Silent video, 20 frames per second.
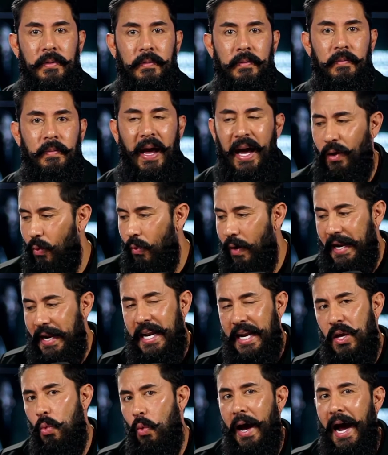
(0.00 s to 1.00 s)
I don't want
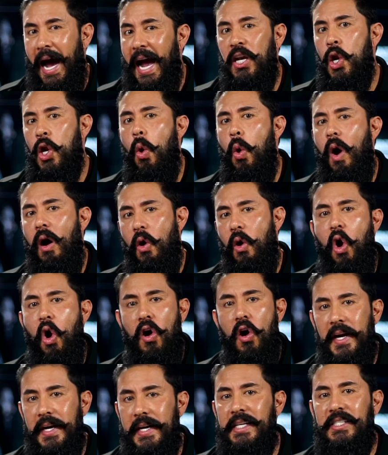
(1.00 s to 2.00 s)
anyone, I know how
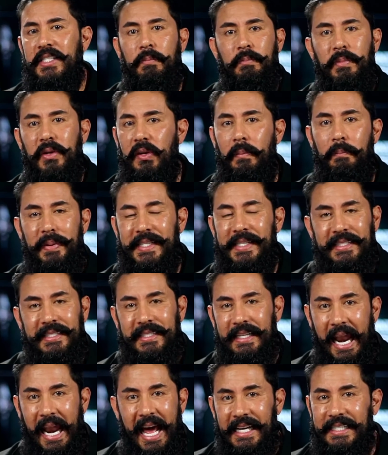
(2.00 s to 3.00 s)
hard it is to build a business.
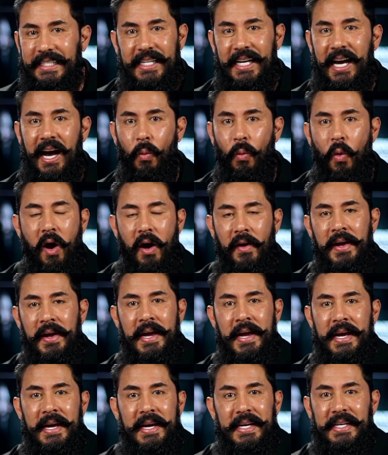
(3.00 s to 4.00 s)
The last thing I want
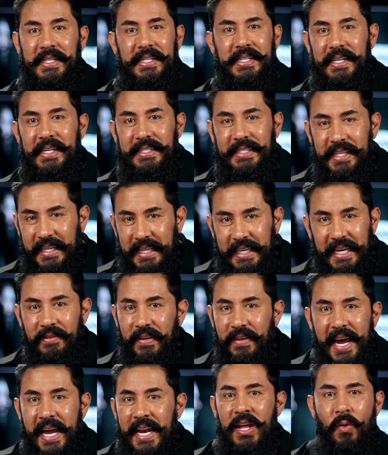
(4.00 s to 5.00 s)
is, is to
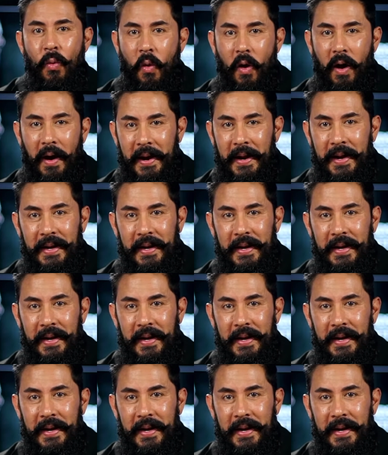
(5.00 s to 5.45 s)
give anyone